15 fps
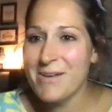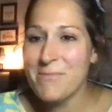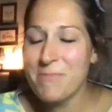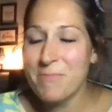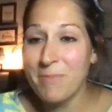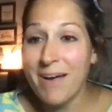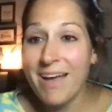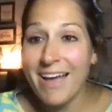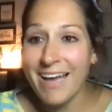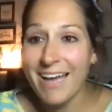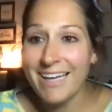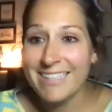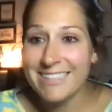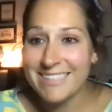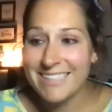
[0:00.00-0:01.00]

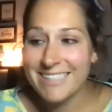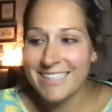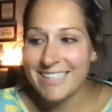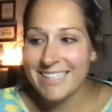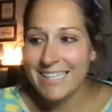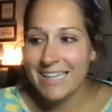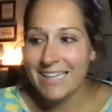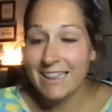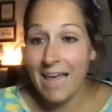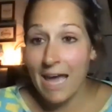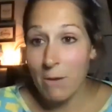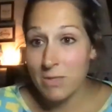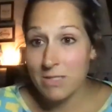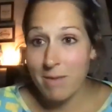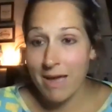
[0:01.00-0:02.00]
But
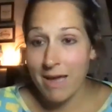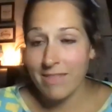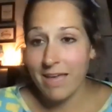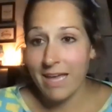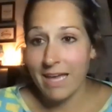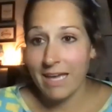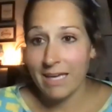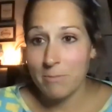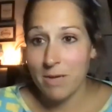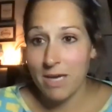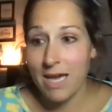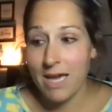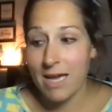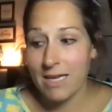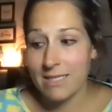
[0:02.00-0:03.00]
that was my thing
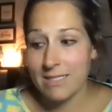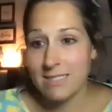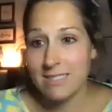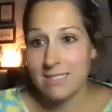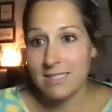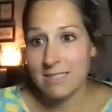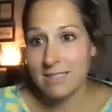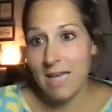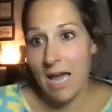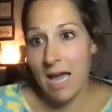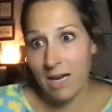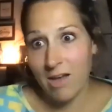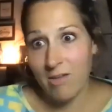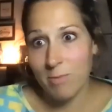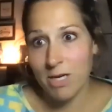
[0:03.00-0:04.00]
because I
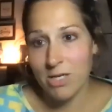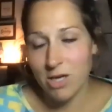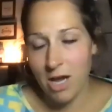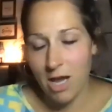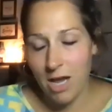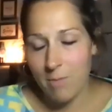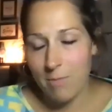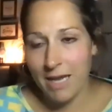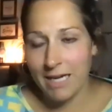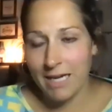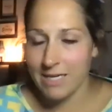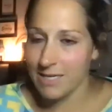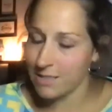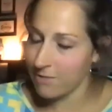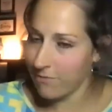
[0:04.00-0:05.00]
love my job and it
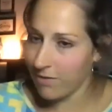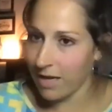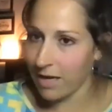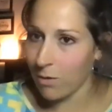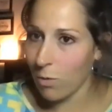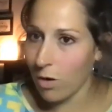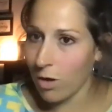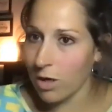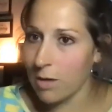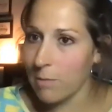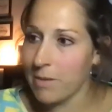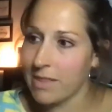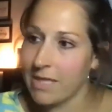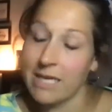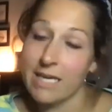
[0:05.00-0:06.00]
doesn't feel like work,
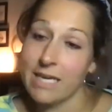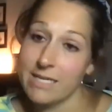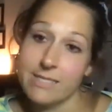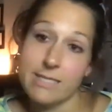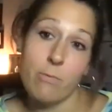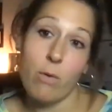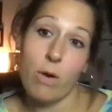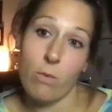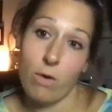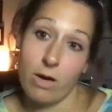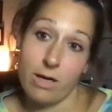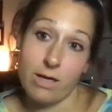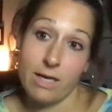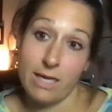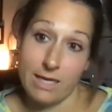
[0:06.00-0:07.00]
but then it gets to the point
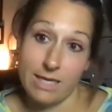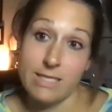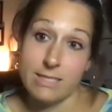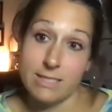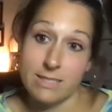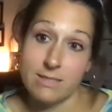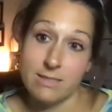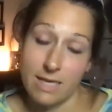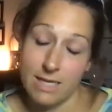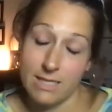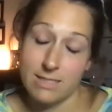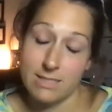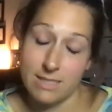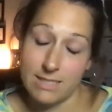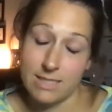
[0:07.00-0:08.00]
where it's
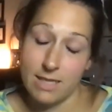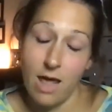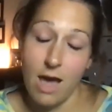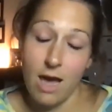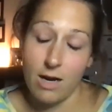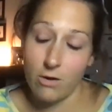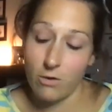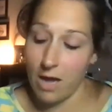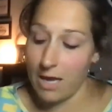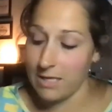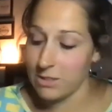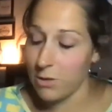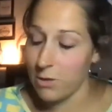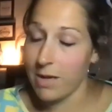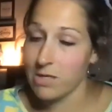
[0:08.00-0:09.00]
a lot. Okay.
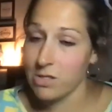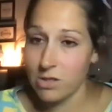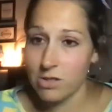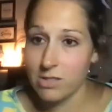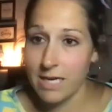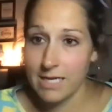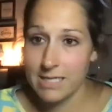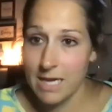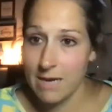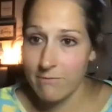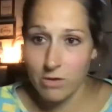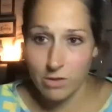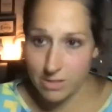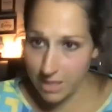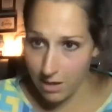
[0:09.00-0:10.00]
So make sure you're taking time for
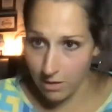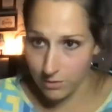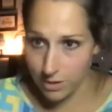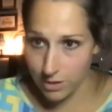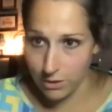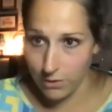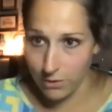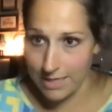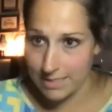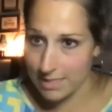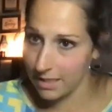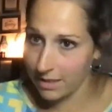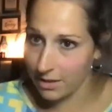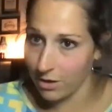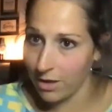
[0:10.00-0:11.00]
yourself too, as a
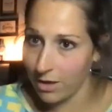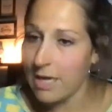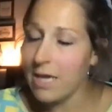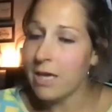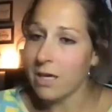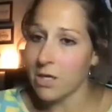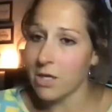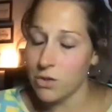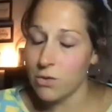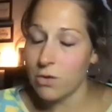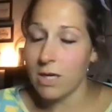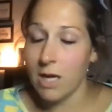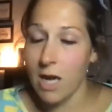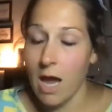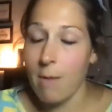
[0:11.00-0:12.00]
leader, because you
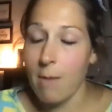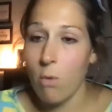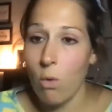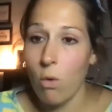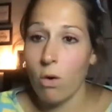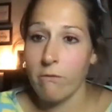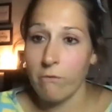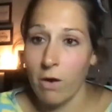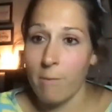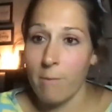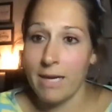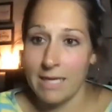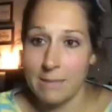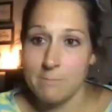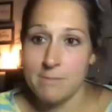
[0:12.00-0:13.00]
cannot pour from
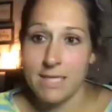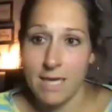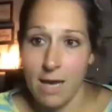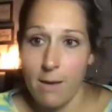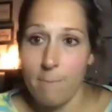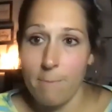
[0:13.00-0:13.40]
an empty cup,